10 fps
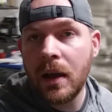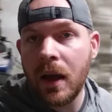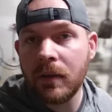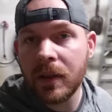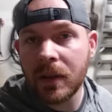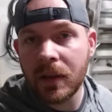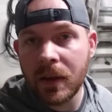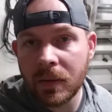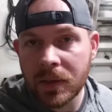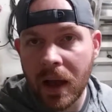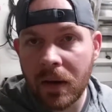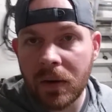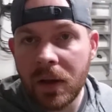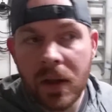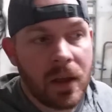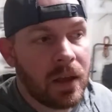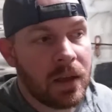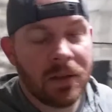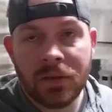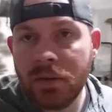everything that was out
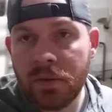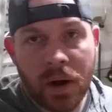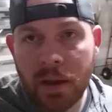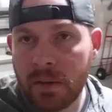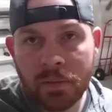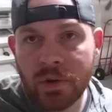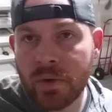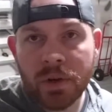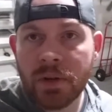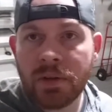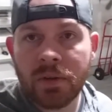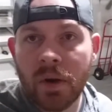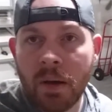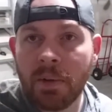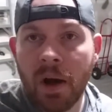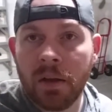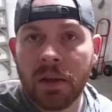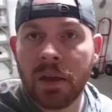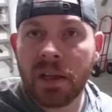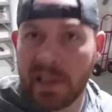into random drawers, so I'm calling
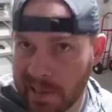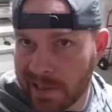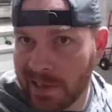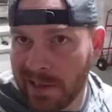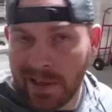it clean.